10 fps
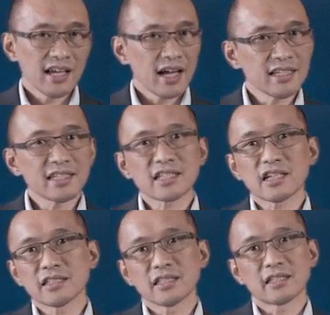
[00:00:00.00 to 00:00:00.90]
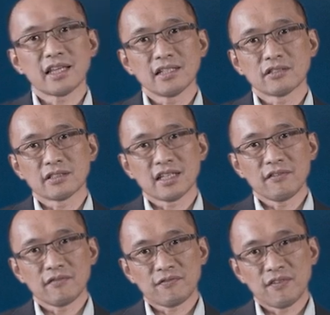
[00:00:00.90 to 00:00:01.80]
and discussing the taste to
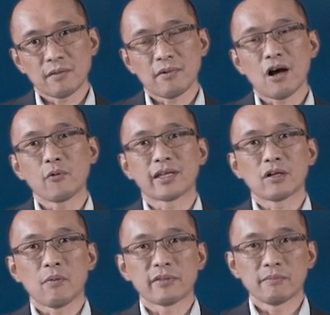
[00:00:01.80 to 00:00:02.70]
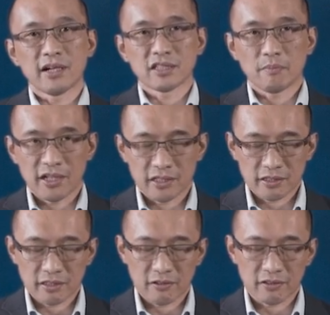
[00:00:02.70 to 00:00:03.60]
think about how we can optimize our
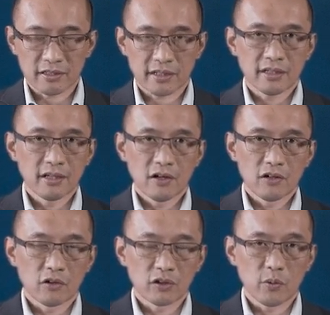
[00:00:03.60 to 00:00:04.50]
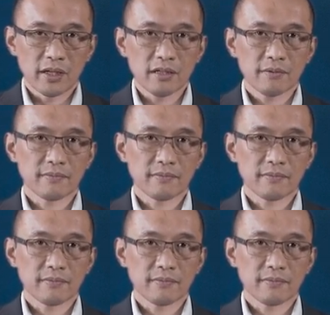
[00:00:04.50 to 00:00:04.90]
patients along the way.